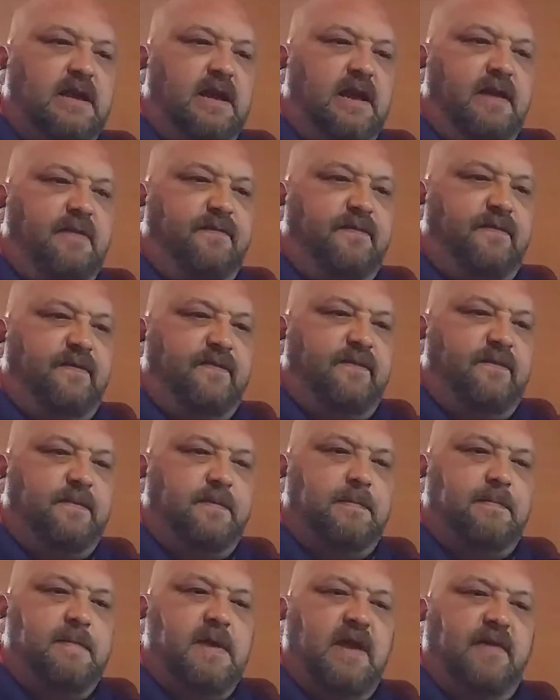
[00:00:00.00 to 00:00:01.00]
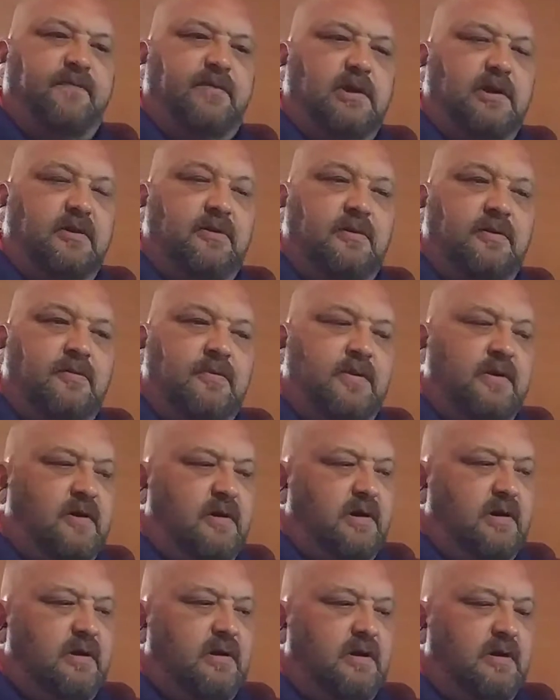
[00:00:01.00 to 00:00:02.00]
if if you
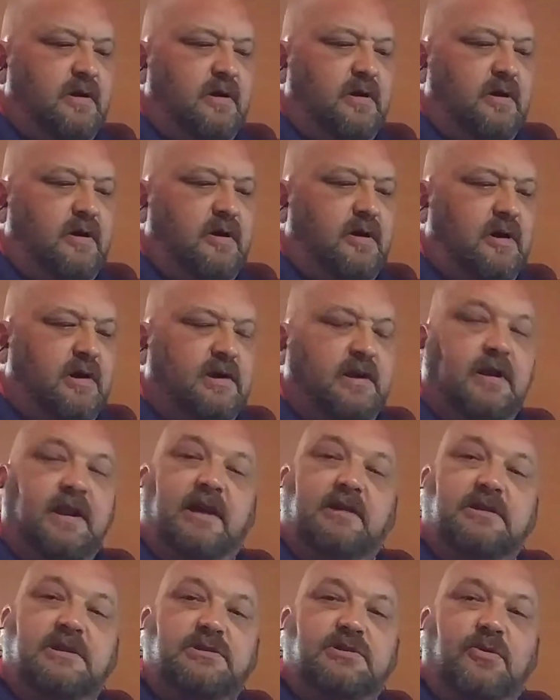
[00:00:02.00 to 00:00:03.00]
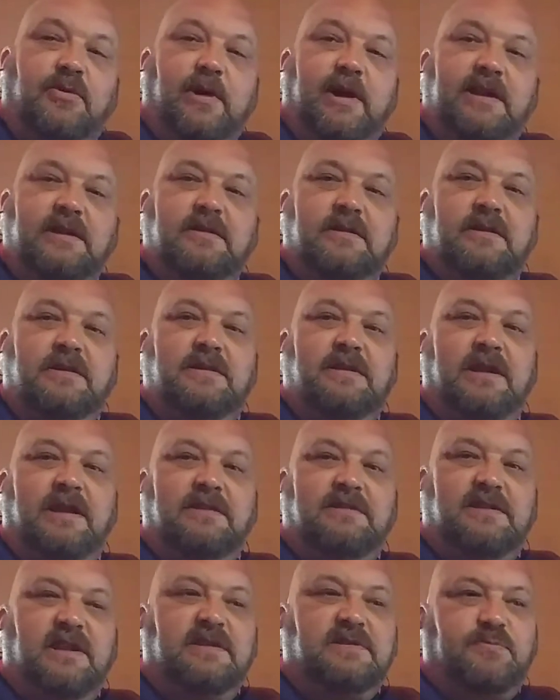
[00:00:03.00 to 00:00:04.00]
aren't allowed to join, it,
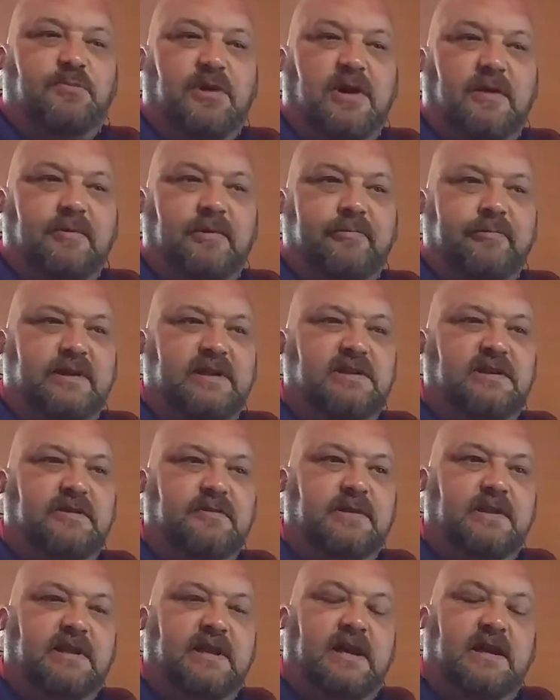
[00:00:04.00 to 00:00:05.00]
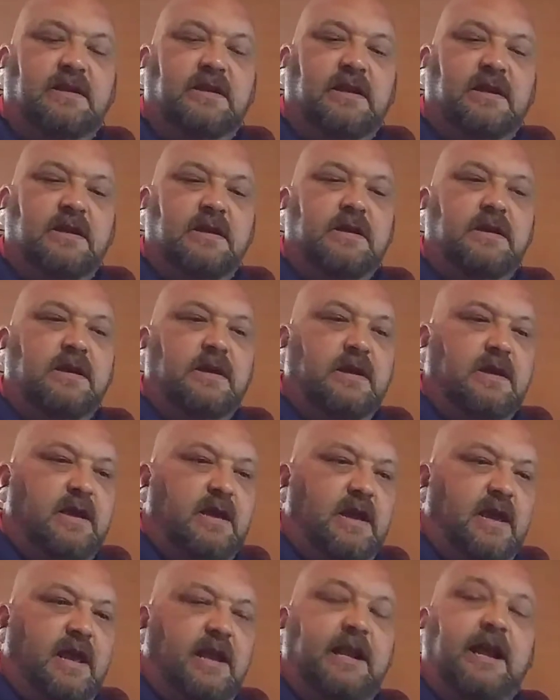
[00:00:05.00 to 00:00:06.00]
it's probably due to that.
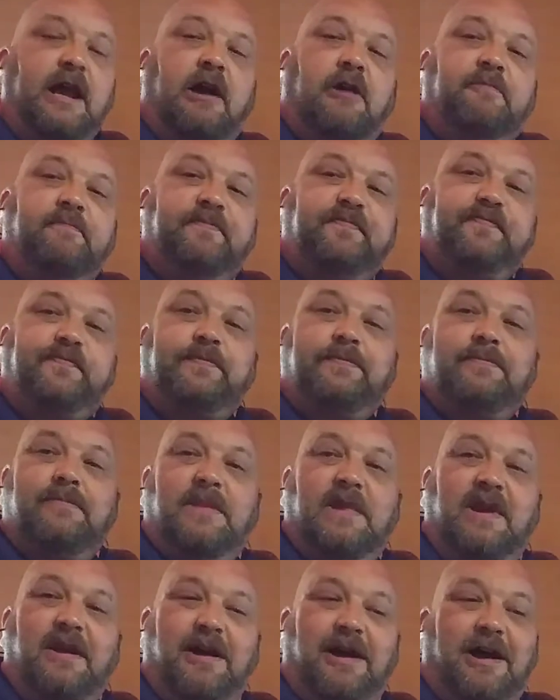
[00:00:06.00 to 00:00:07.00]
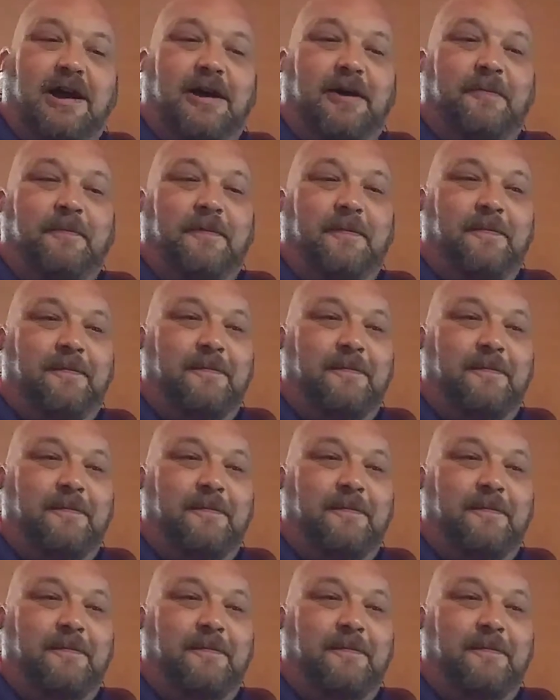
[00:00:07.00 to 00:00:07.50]
Anyhow, um,